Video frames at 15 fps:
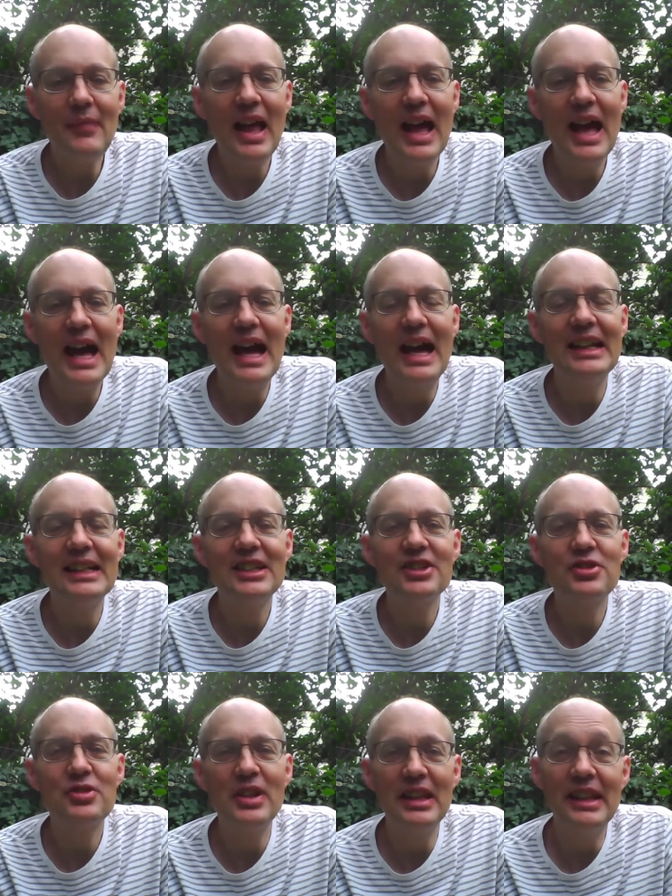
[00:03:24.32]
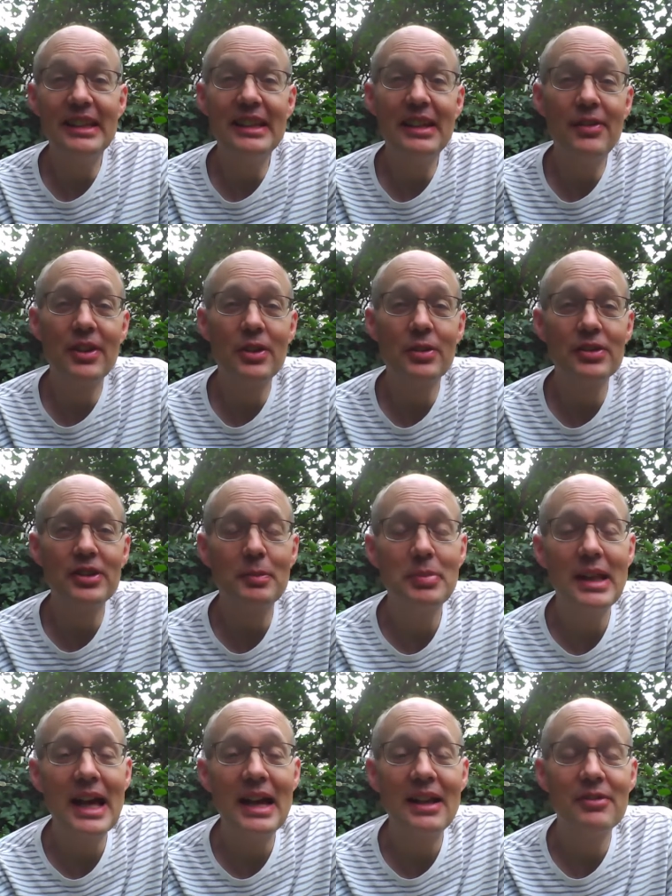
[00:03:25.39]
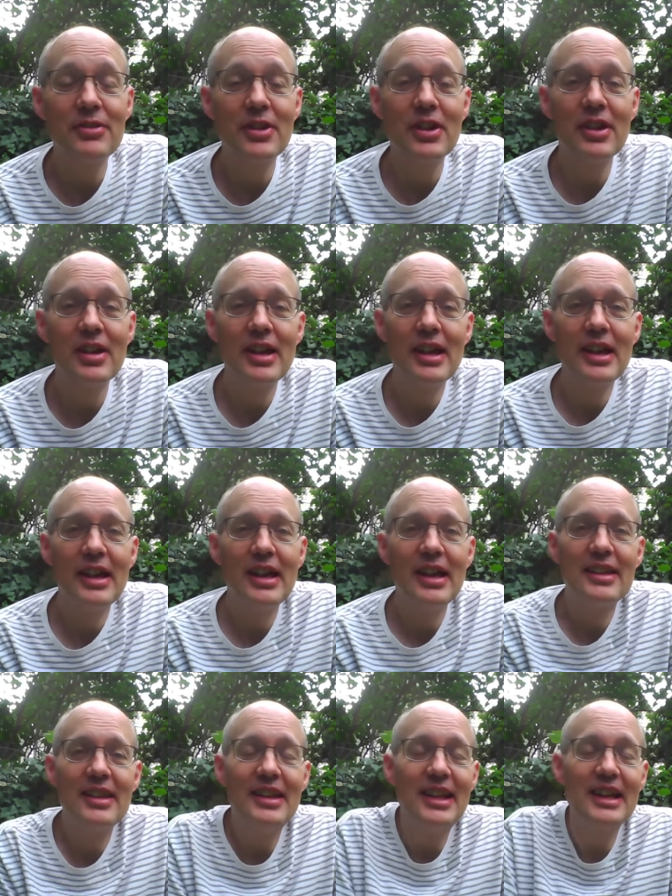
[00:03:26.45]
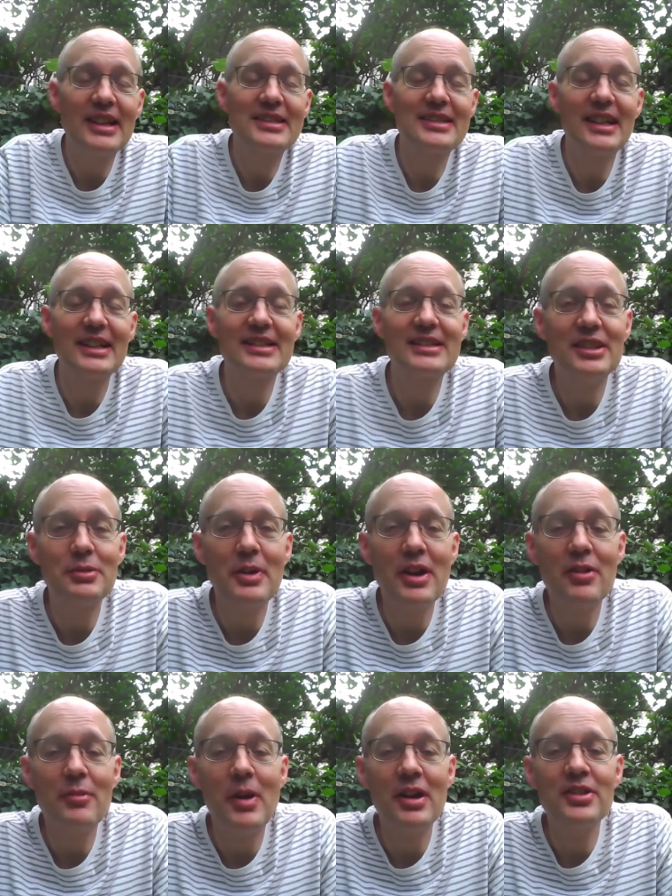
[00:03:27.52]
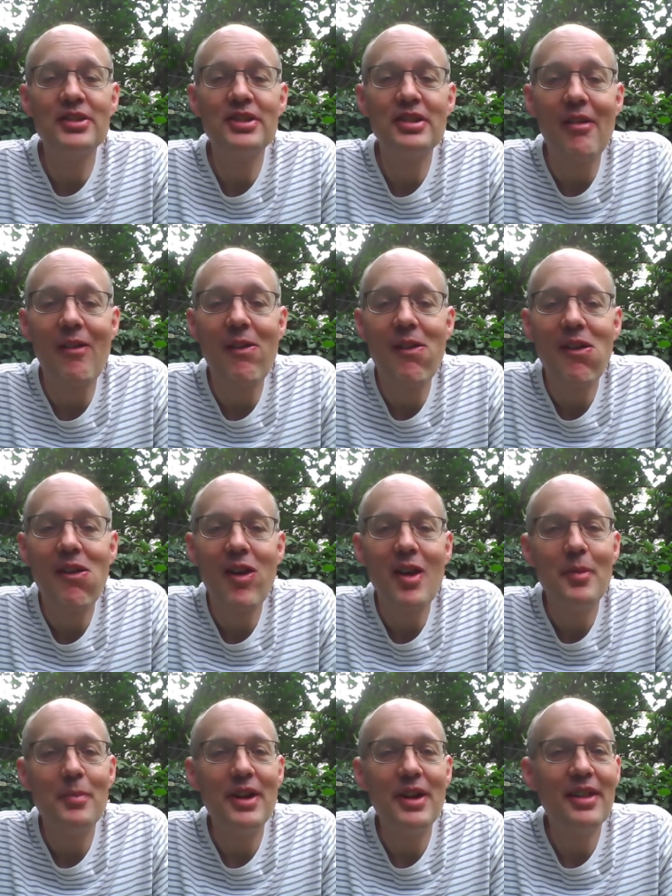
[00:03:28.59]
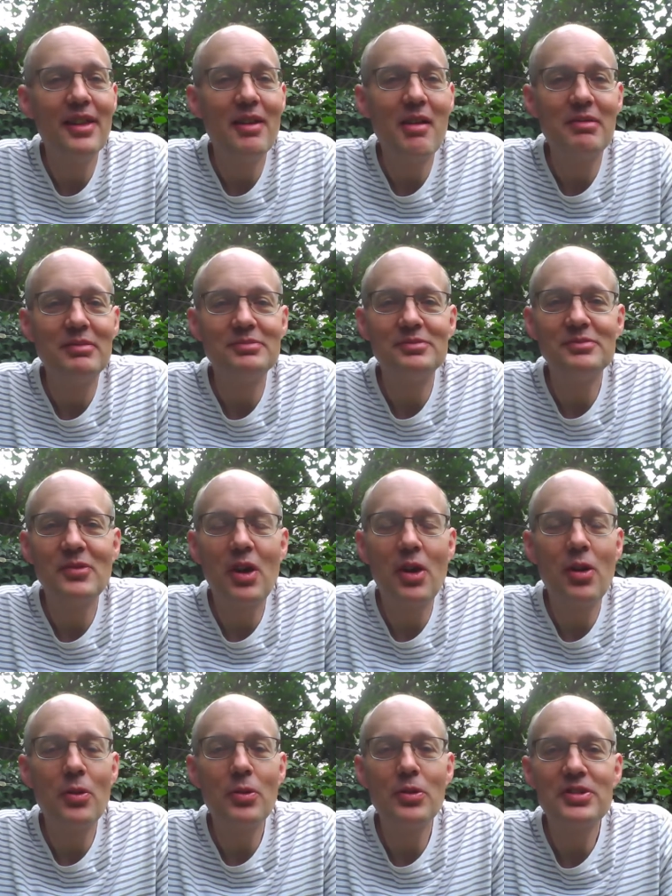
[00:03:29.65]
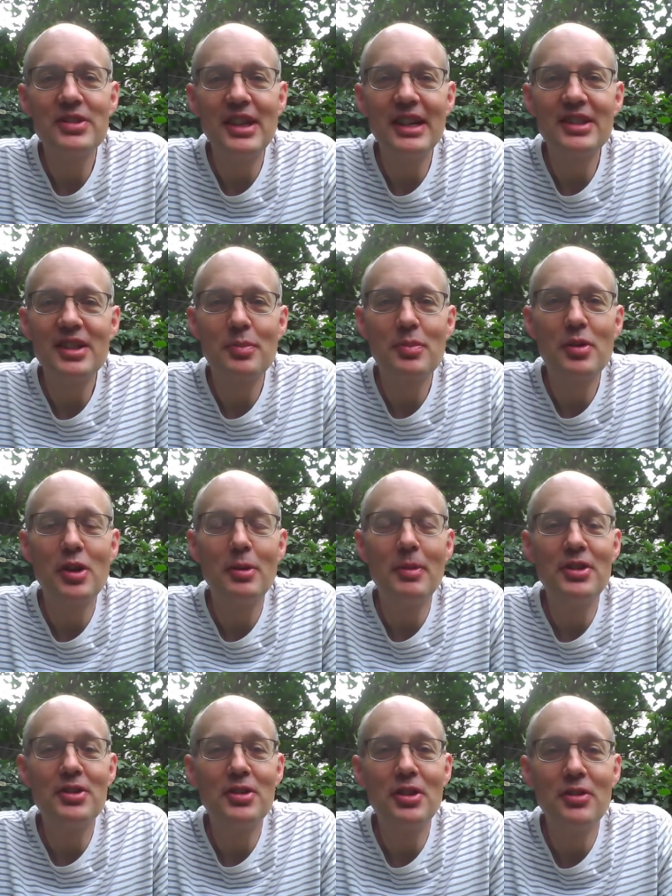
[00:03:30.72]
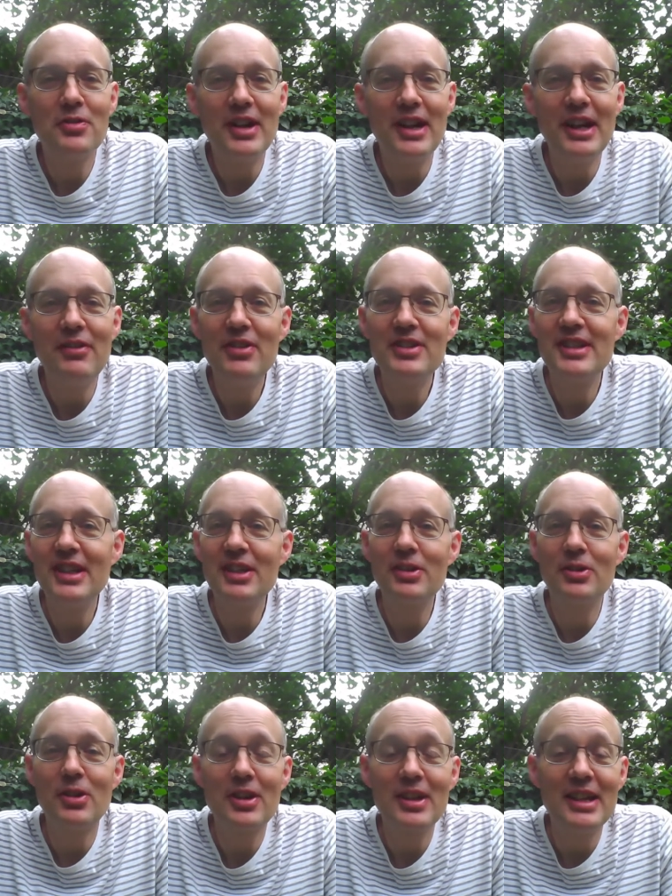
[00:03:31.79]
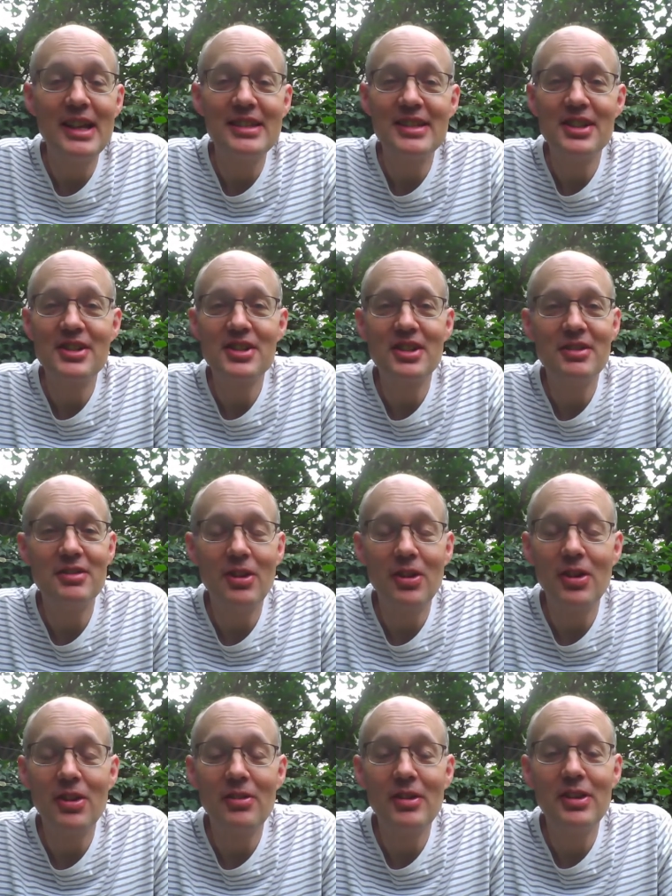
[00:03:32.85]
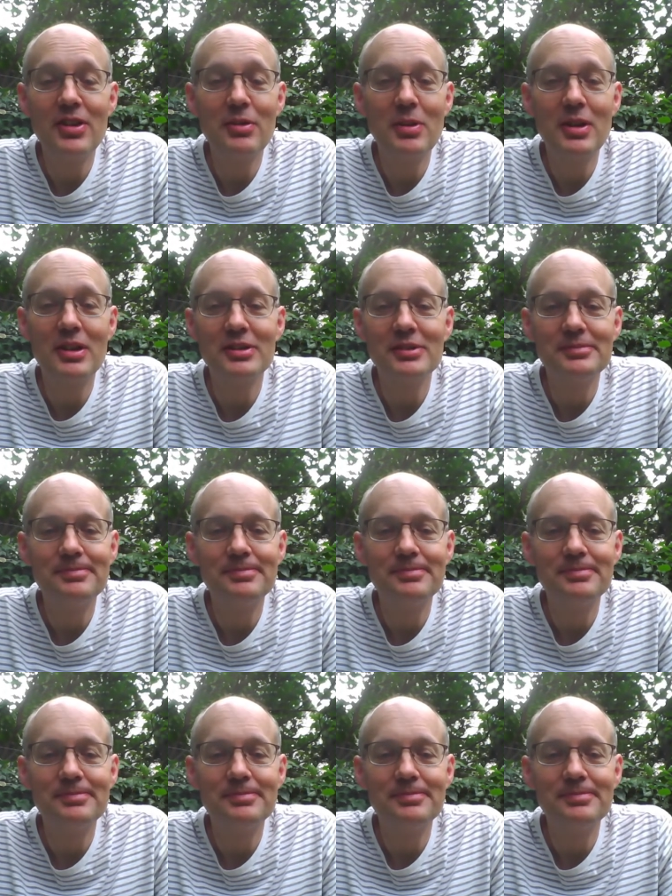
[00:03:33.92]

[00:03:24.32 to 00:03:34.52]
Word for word: and it's really difficult to plan for the next six to 12 months. But all those things are probably true for every single organisation all around the world.